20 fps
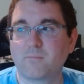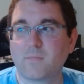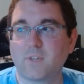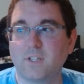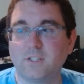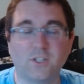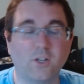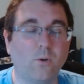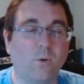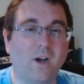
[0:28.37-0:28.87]

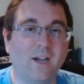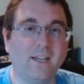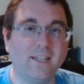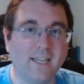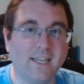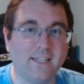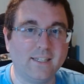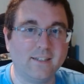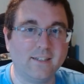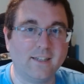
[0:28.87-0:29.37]
To go
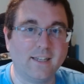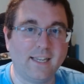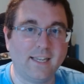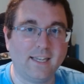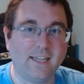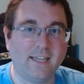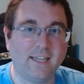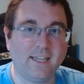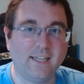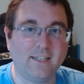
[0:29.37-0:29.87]
hiking,
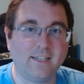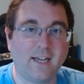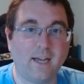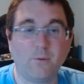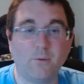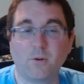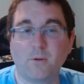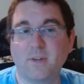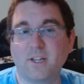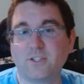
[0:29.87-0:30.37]
and I
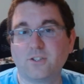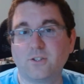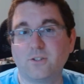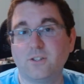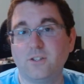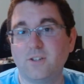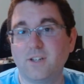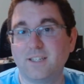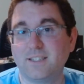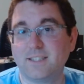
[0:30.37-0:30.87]
want to make sure that
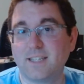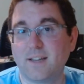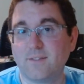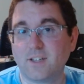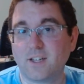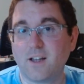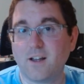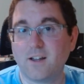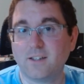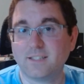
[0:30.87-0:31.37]
you guys have the
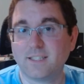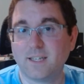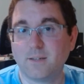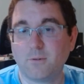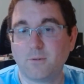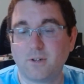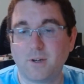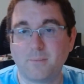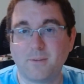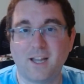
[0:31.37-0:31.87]
content
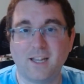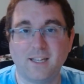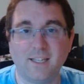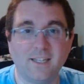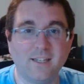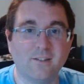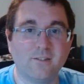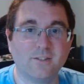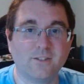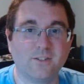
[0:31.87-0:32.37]
while I'm not
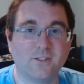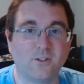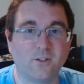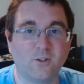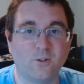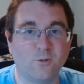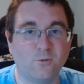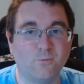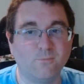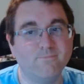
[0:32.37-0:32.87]
here,
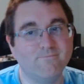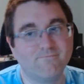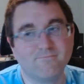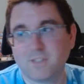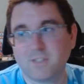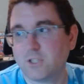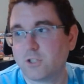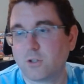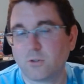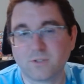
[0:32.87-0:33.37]
so
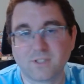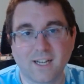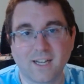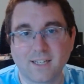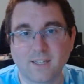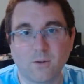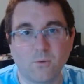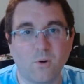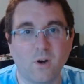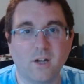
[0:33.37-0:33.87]
show's got to
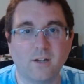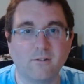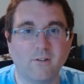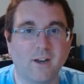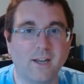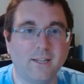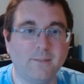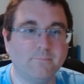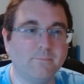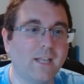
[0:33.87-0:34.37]
go on,
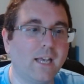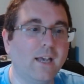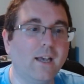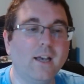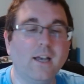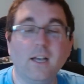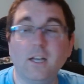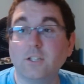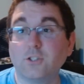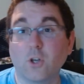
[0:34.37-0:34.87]
right?
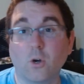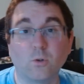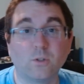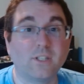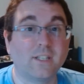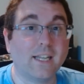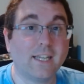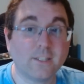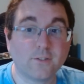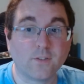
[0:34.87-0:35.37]
So
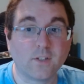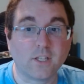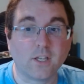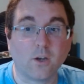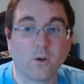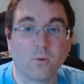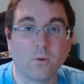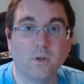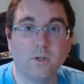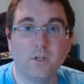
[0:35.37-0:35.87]
today's
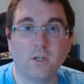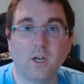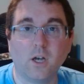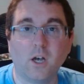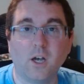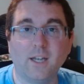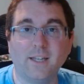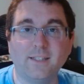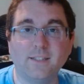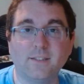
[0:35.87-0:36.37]
video
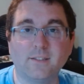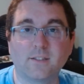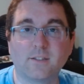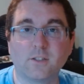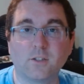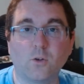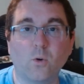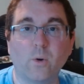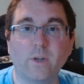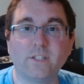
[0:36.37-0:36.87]
is
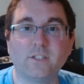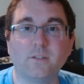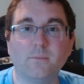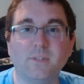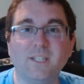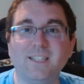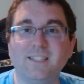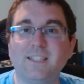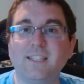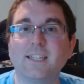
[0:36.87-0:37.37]
going to
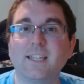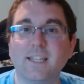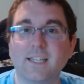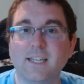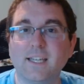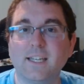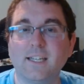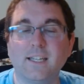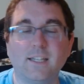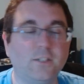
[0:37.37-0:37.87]
be digging
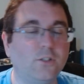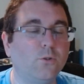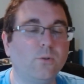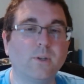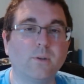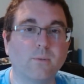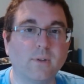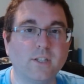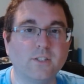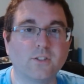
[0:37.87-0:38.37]
in and
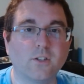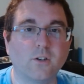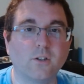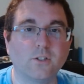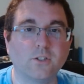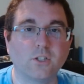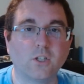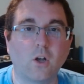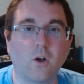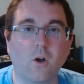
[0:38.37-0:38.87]
doing
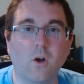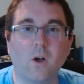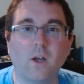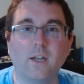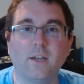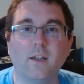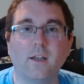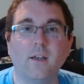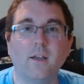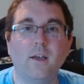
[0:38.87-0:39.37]
research
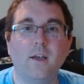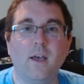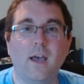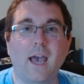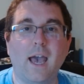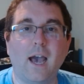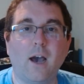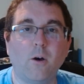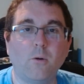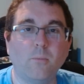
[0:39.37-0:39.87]
on
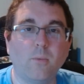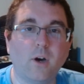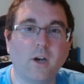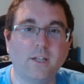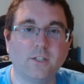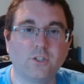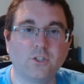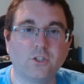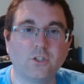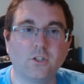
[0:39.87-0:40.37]
how
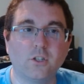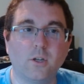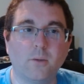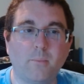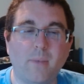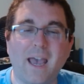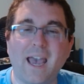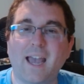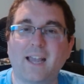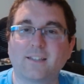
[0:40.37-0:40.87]
much
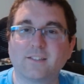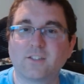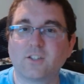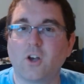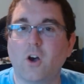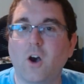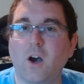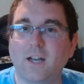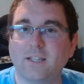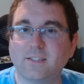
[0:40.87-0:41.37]
packs
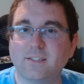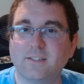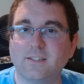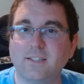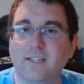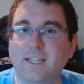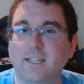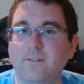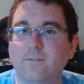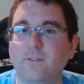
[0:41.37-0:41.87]
cost
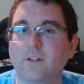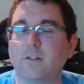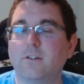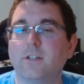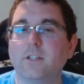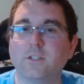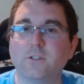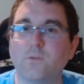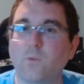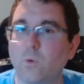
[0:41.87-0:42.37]
in
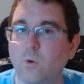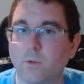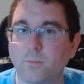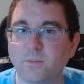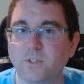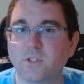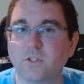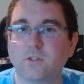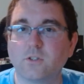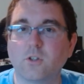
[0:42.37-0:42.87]
various
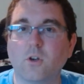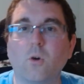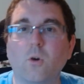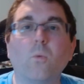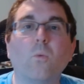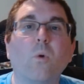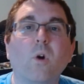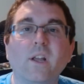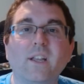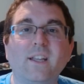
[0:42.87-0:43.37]
forms. So
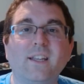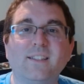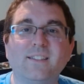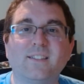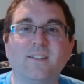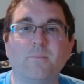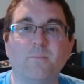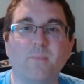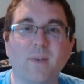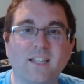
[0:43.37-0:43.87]
what is
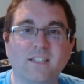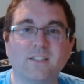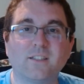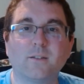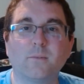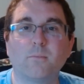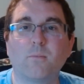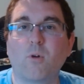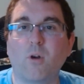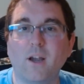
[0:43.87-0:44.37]
the best
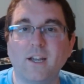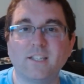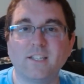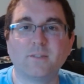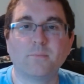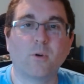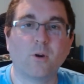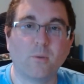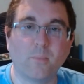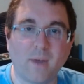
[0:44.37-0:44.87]
price
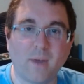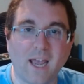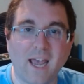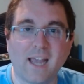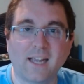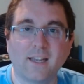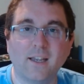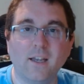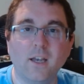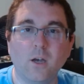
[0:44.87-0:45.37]
per
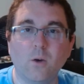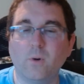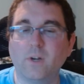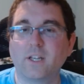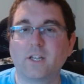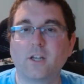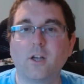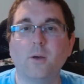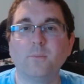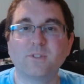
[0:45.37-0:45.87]
pack when
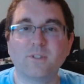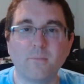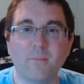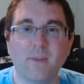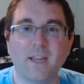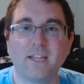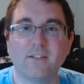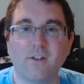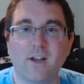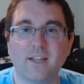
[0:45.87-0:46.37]
it comes to
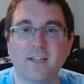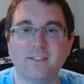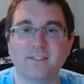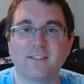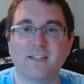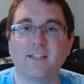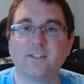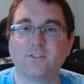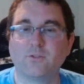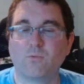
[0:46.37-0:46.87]
mainline
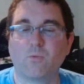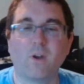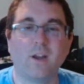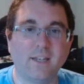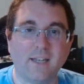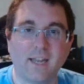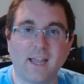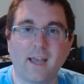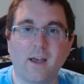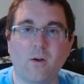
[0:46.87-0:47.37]
sets right
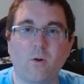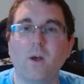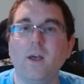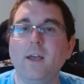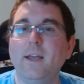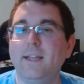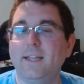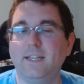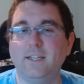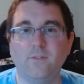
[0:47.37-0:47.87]
now
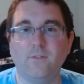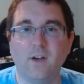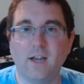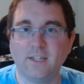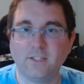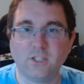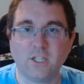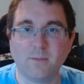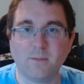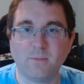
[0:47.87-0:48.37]
in Divine
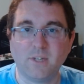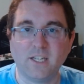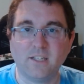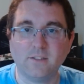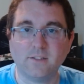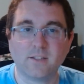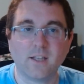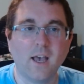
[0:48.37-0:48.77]
Champions?